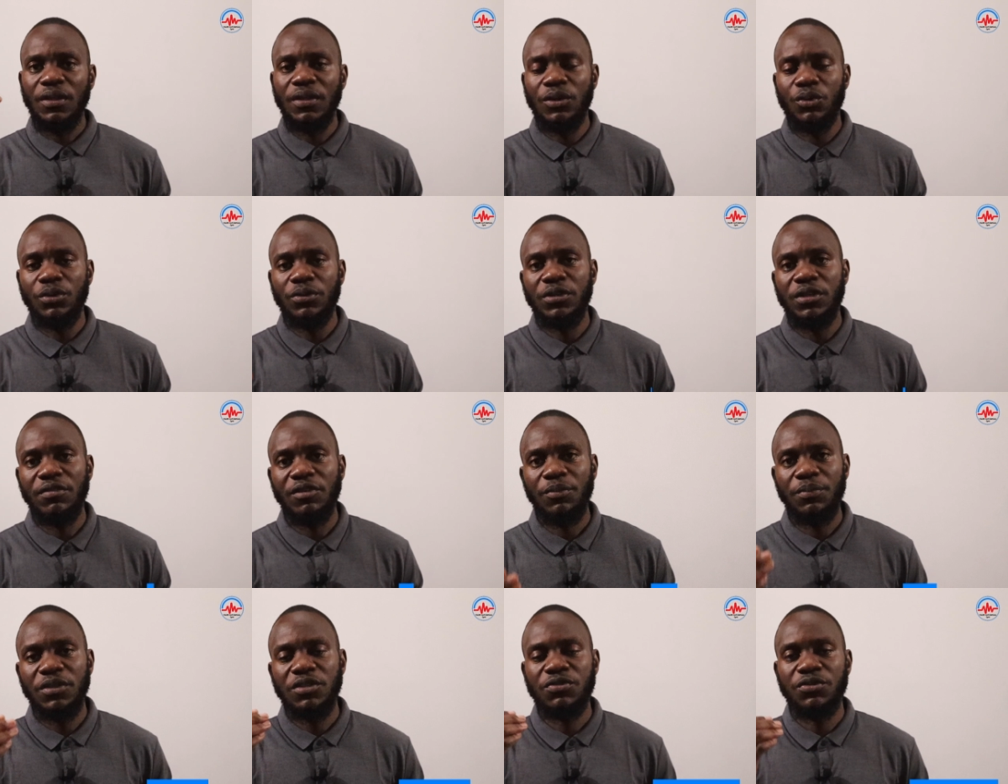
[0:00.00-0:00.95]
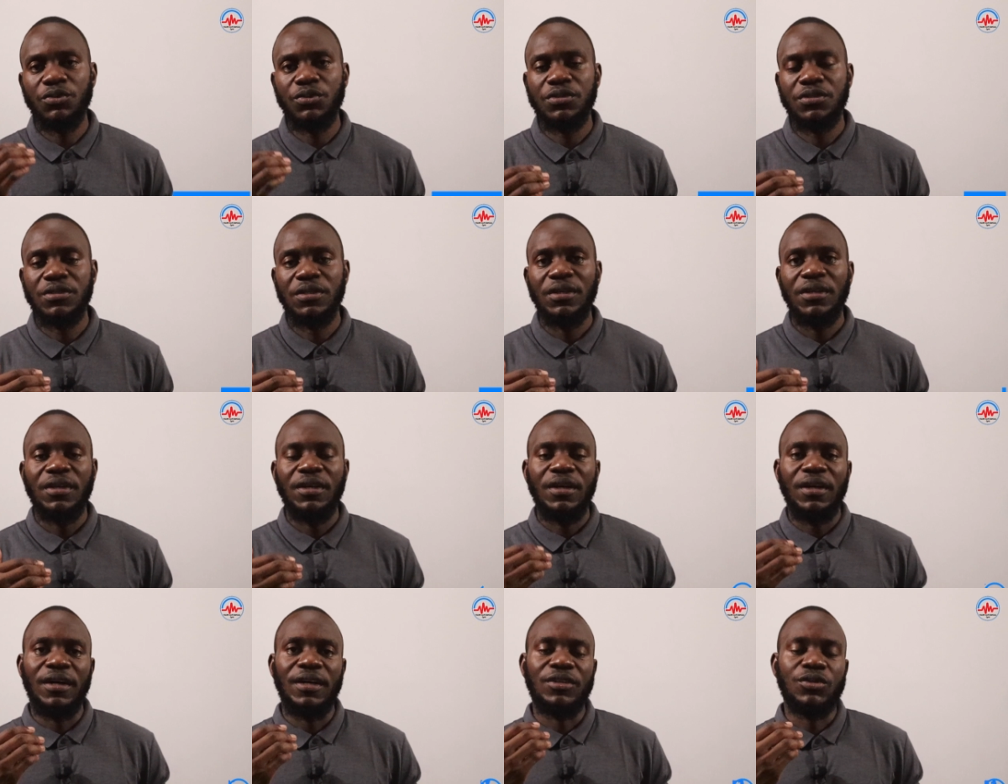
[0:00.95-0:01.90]
that we develop these fruits
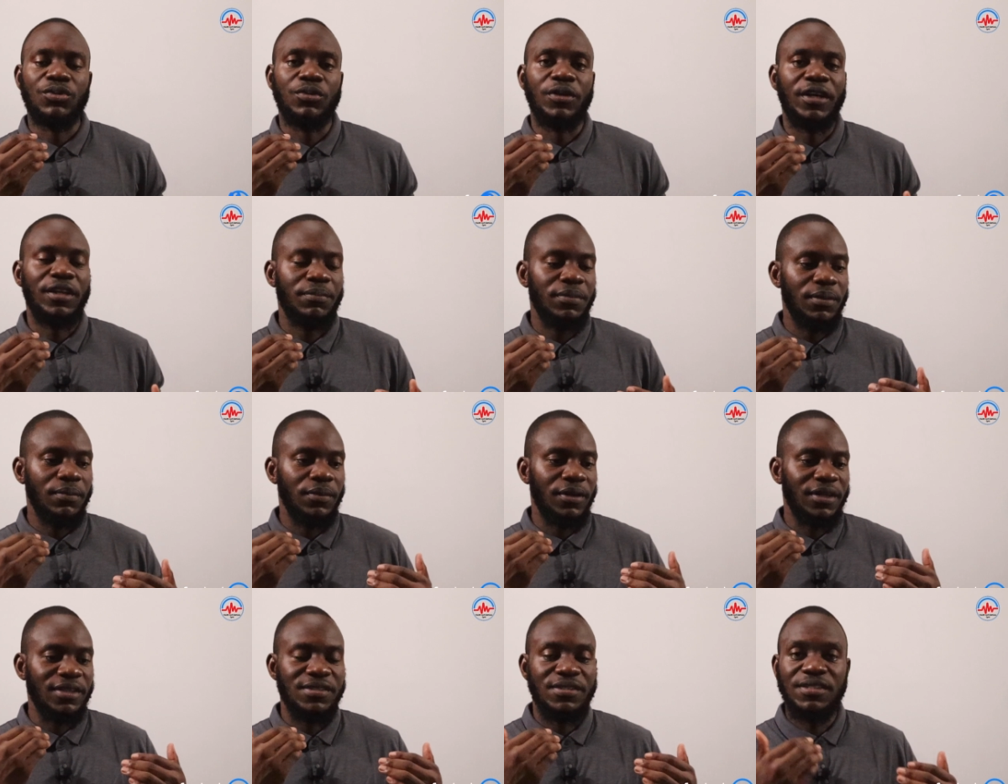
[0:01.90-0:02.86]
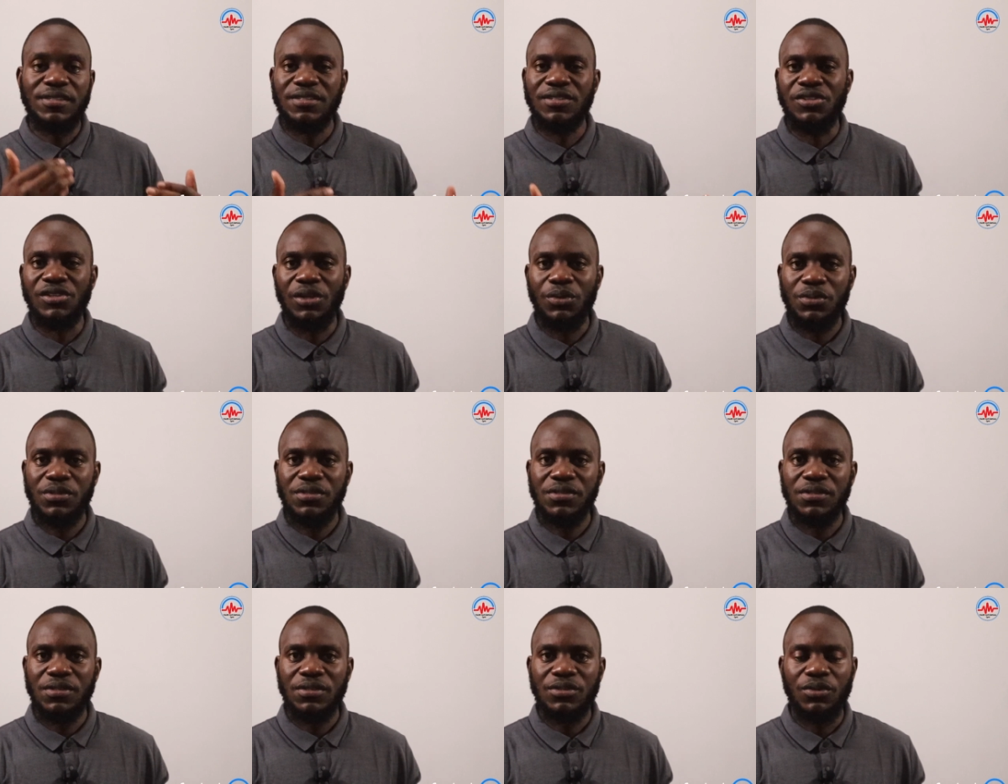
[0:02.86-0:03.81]
uh, to help them resist
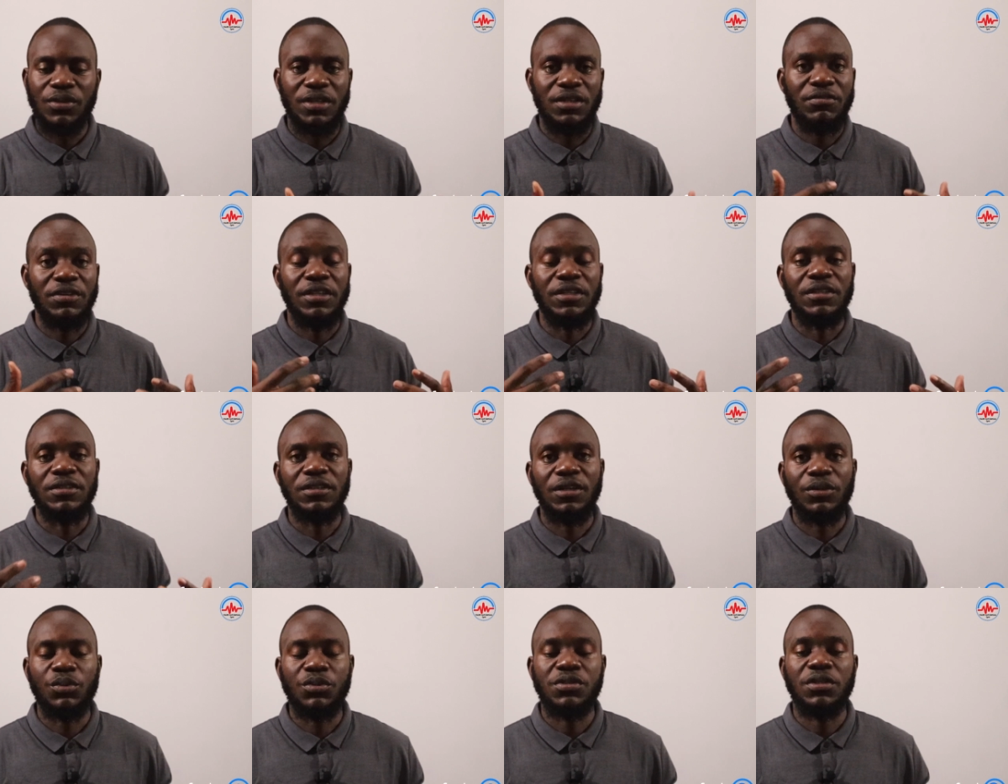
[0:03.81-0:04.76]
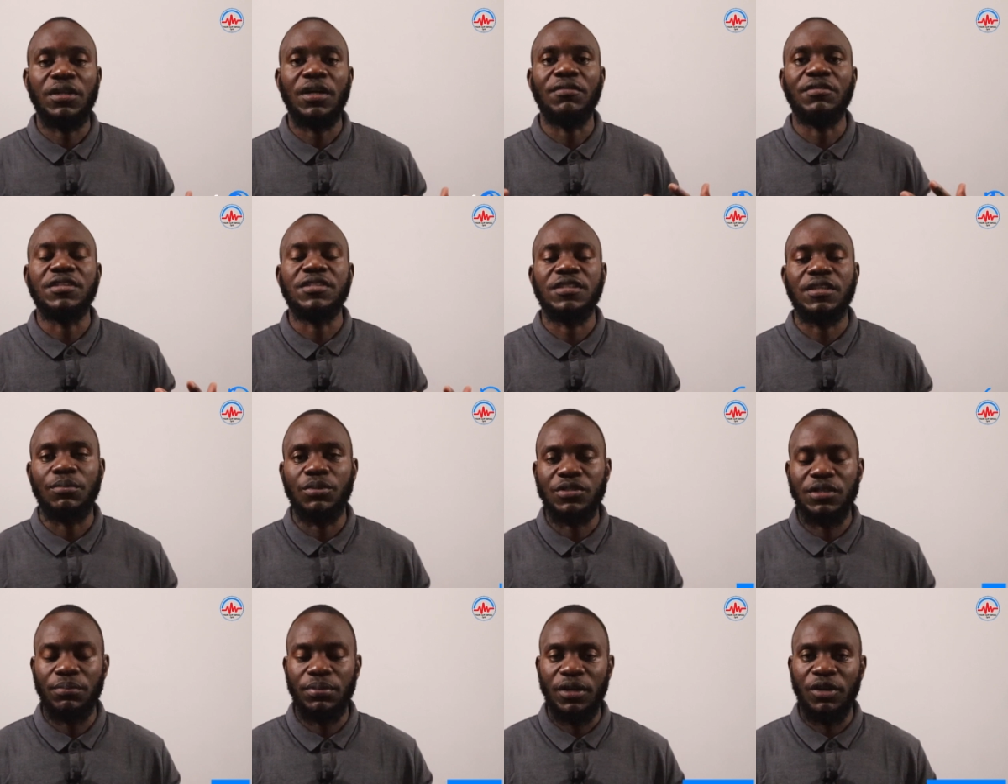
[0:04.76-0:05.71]
droughts so that even in drought we still have a stable
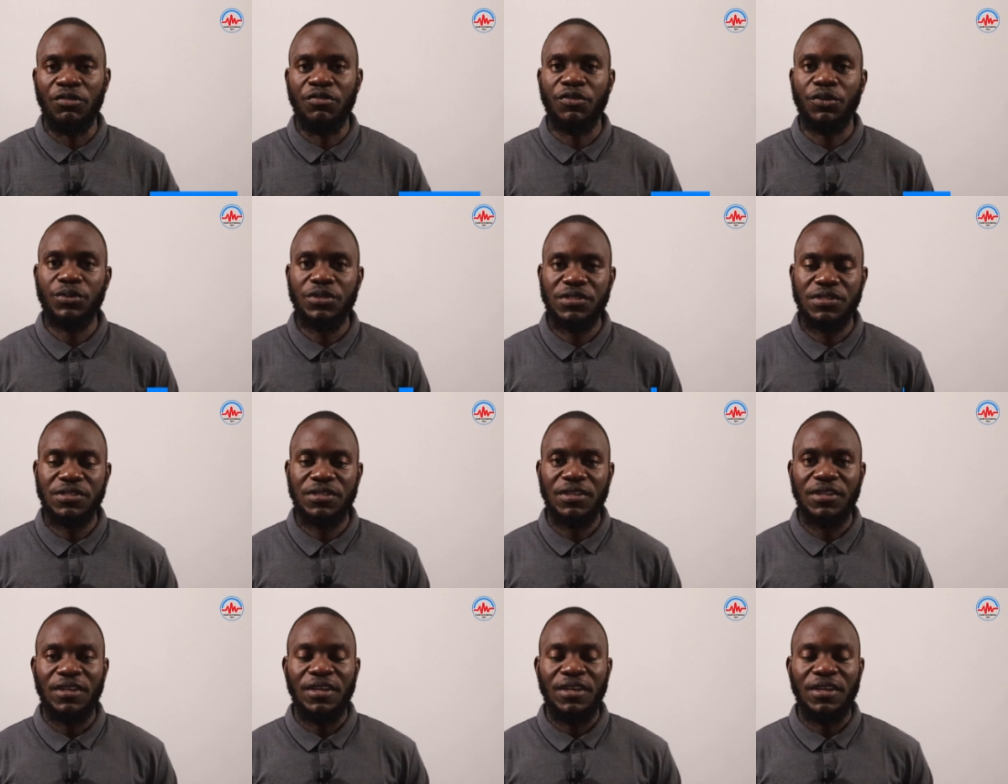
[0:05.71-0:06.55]
supply of fruits